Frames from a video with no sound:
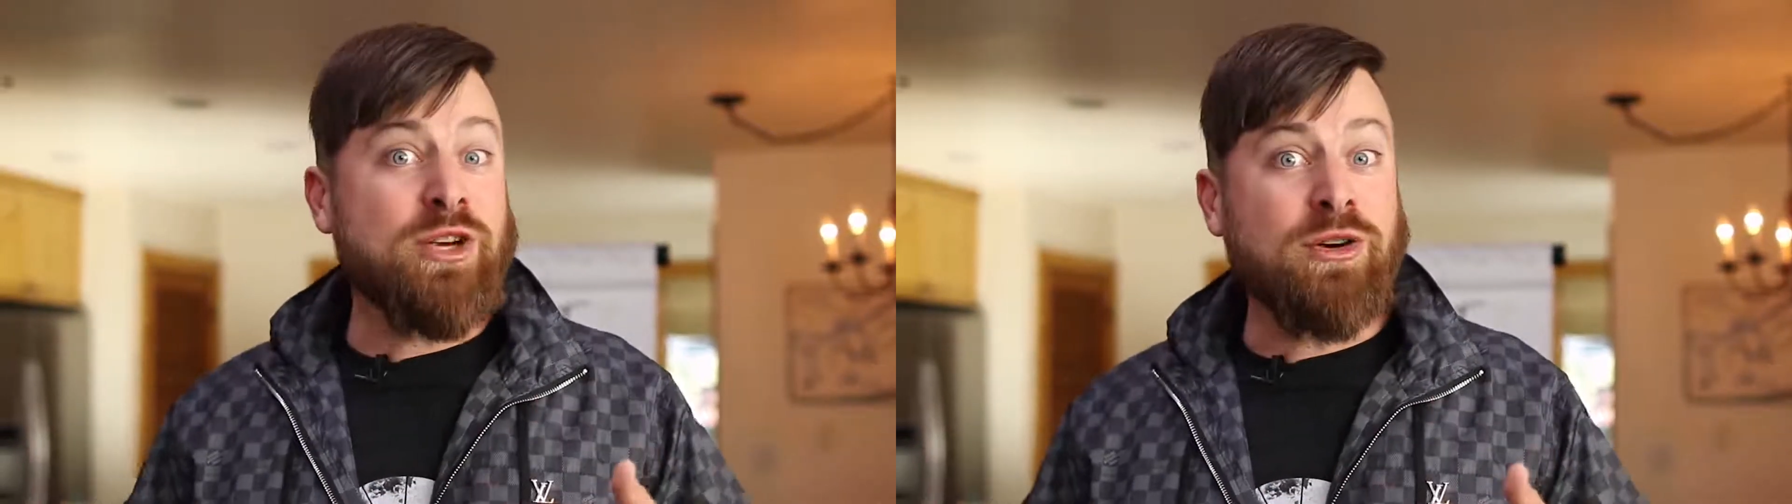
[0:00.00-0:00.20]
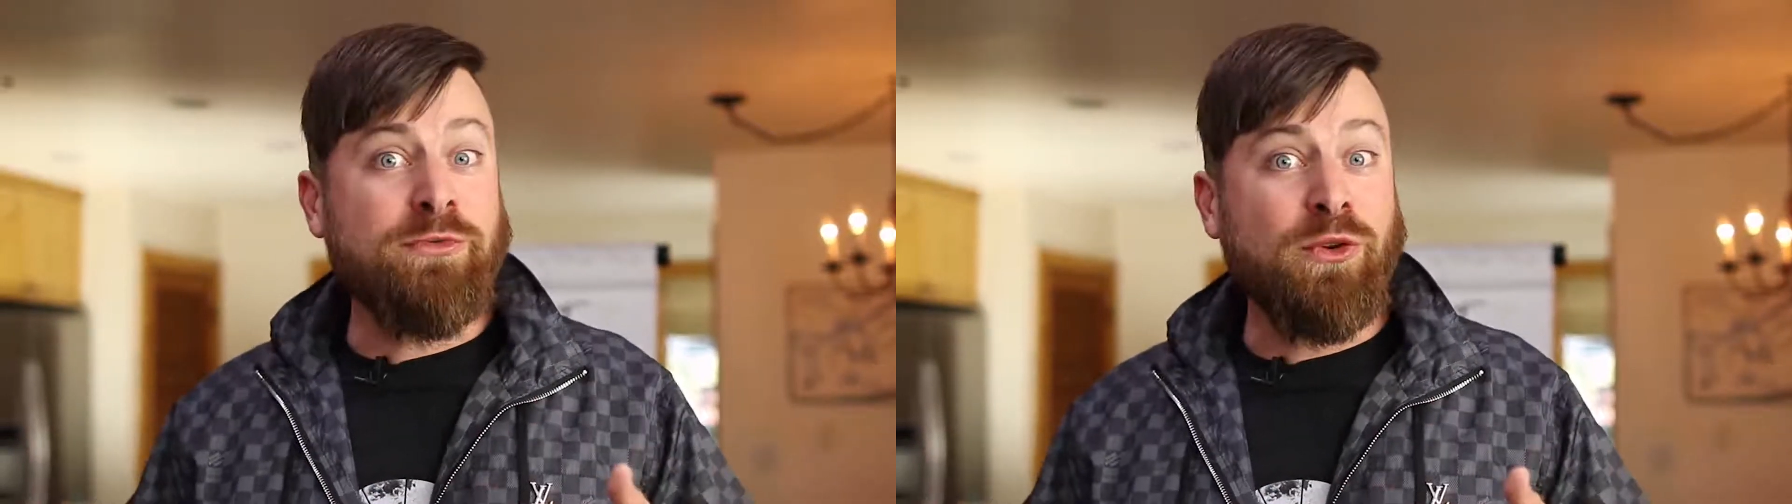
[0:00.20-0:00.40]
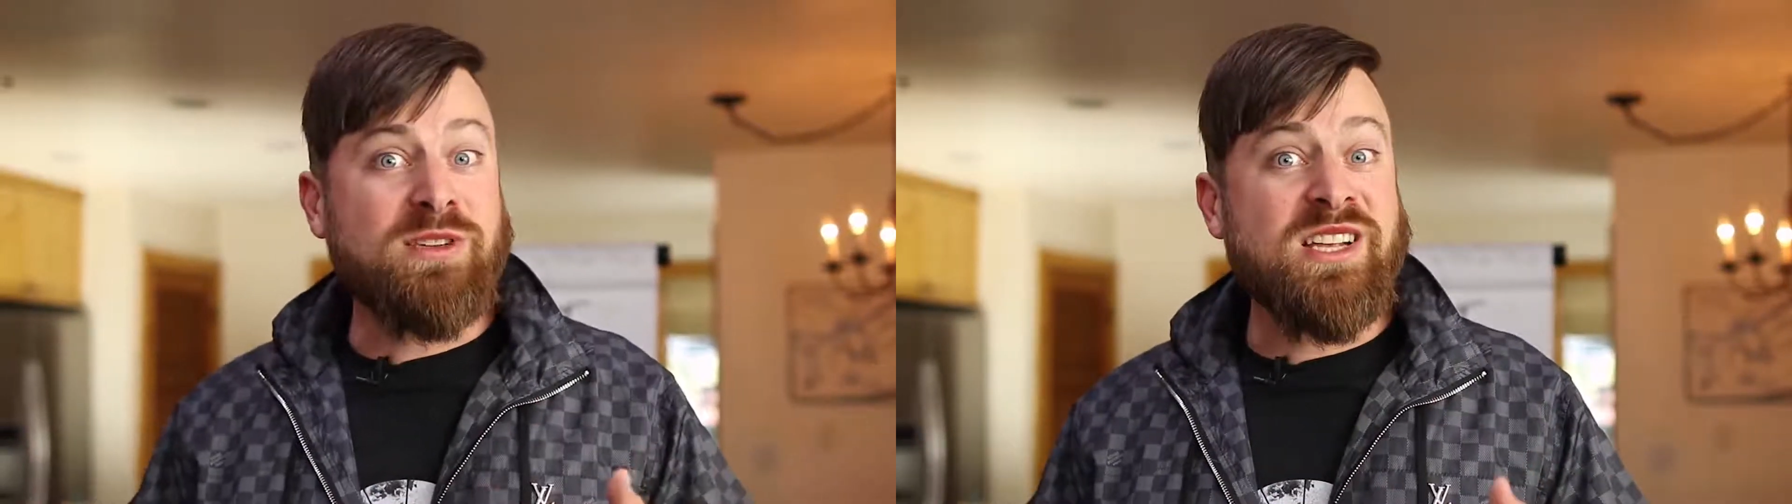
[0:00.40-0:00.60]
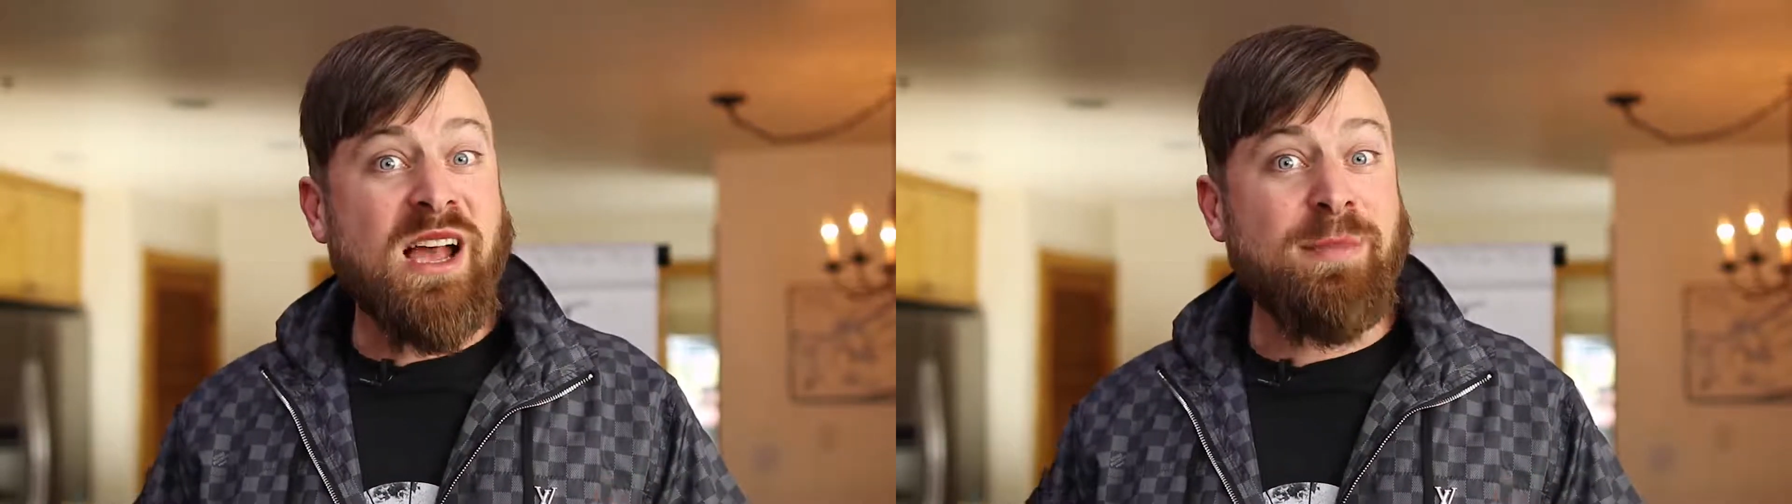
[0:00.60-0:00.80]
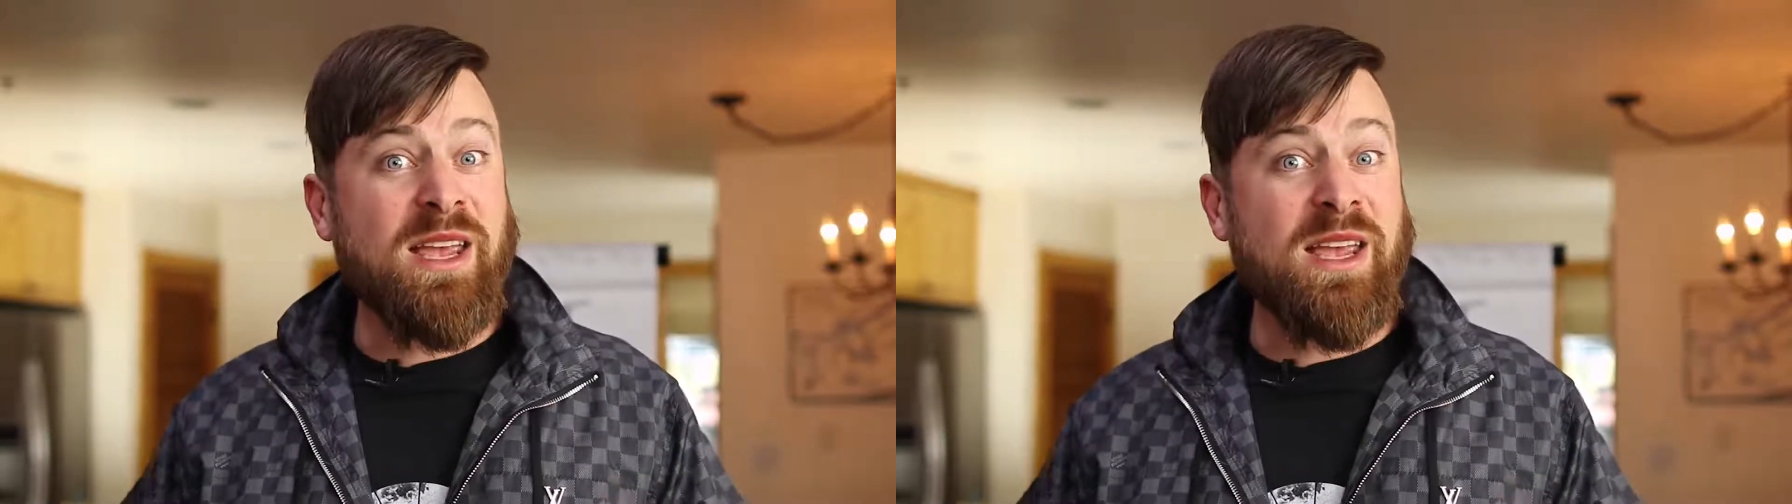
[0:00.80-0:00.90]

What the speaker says: your full-time